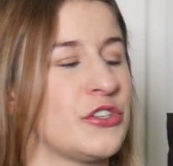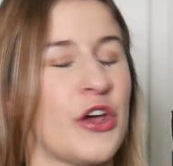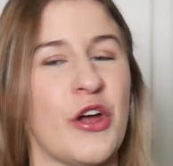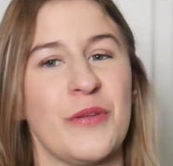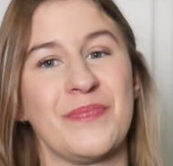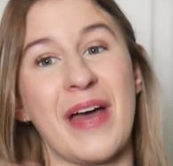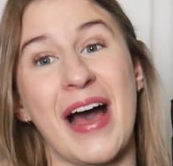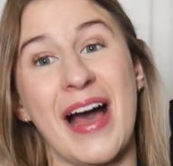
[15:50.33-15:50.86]

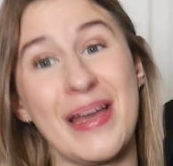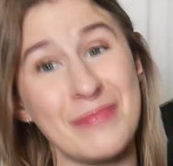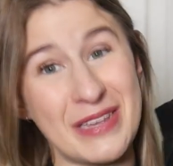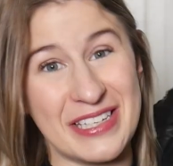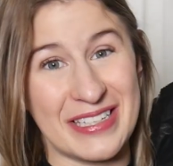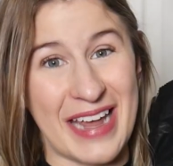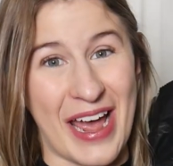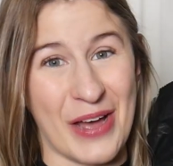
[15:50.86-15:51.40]
So I
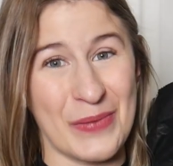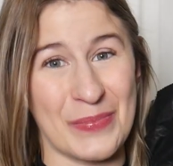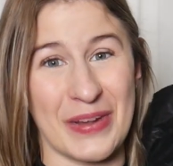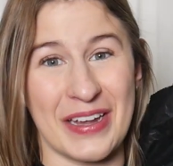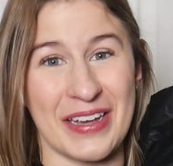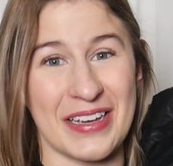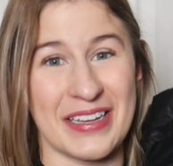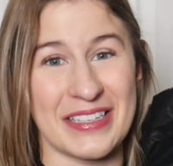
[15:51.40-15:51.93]
missed out
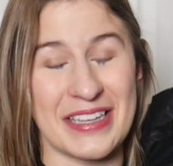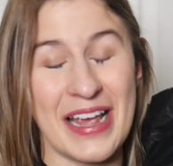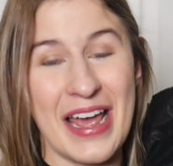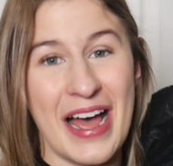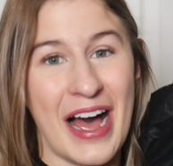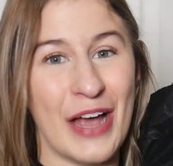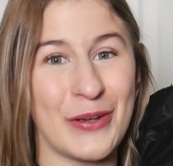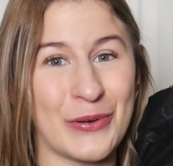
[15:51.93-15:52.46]
because
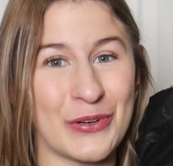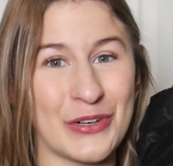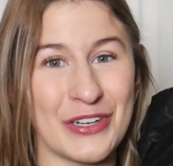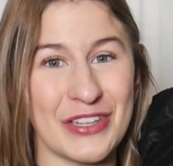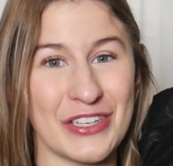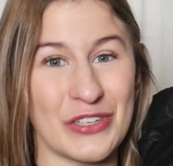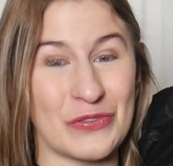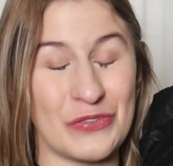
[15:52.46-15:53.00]
I
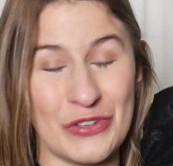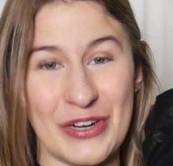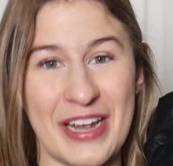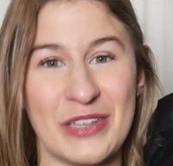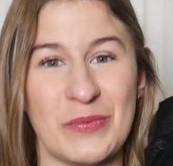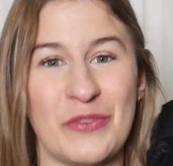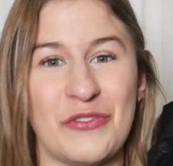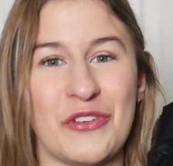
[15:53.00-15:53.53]
ordered this a few
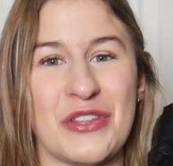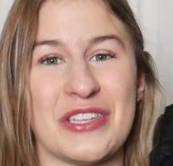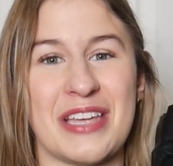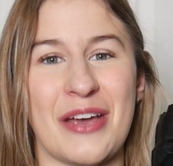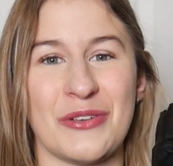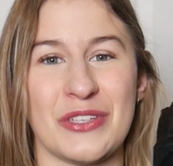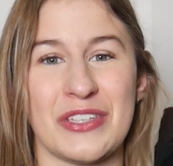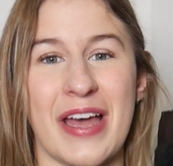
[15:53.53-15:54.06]
days before the
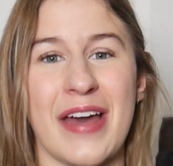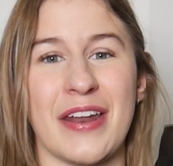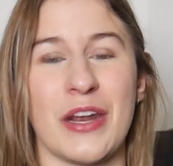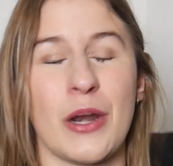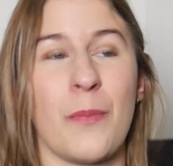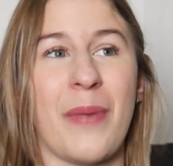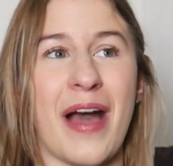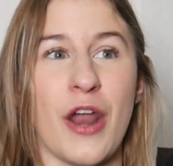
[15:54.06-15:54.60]
sale
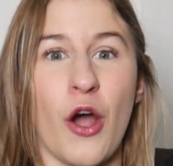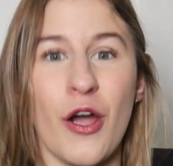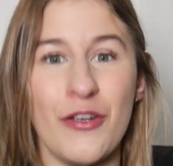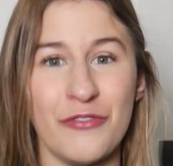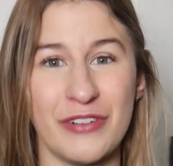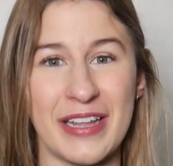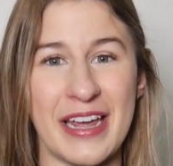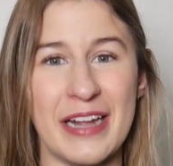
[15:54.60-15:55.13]
started, but
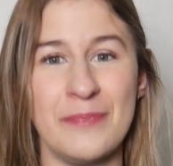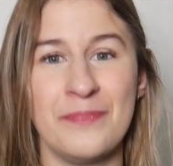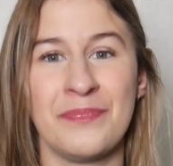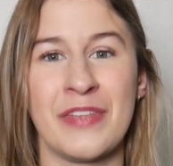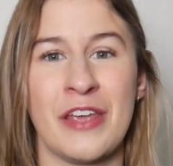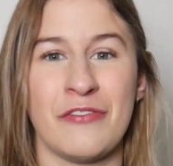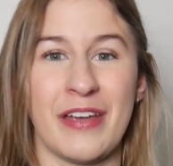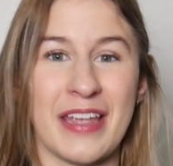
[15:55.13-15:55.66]
hopefully,
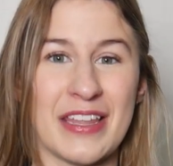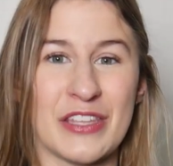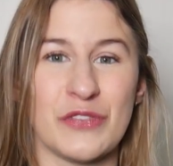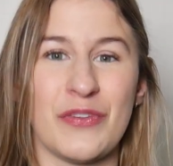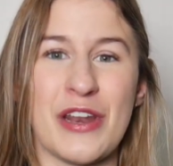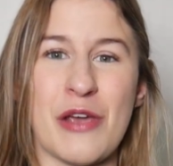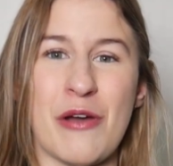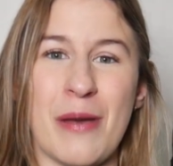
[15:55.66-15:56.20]
if I get
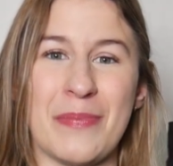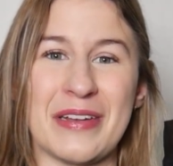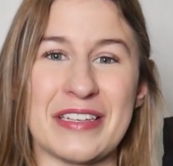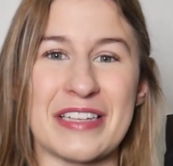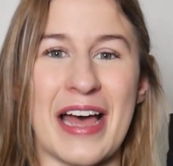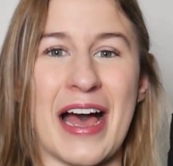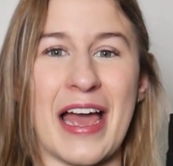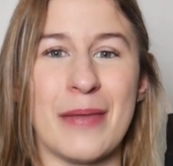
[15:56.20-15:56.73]
this video up in
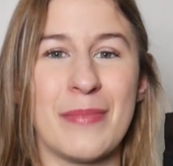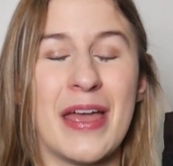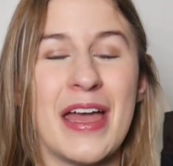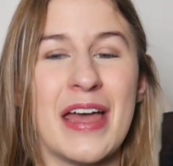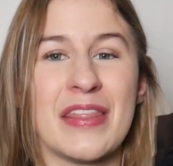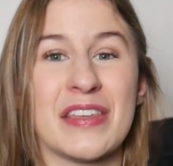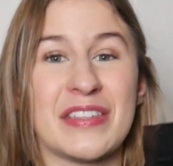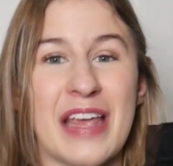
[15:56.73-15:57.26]
time,
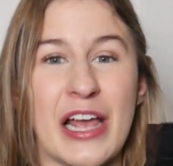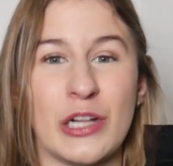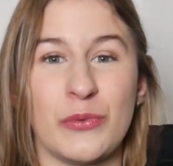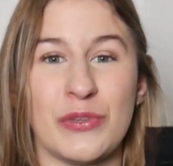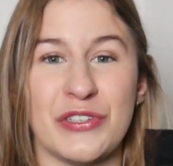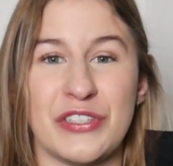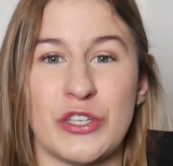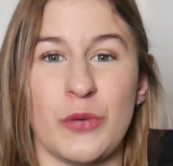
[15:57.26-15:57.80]
the sale
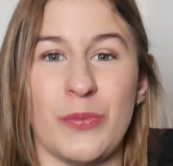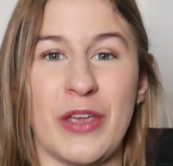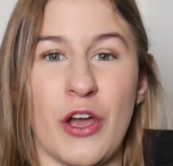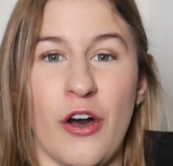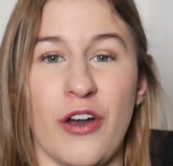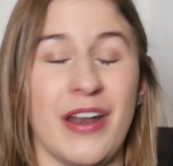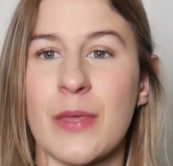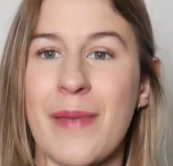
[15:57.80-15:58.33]
will still be on.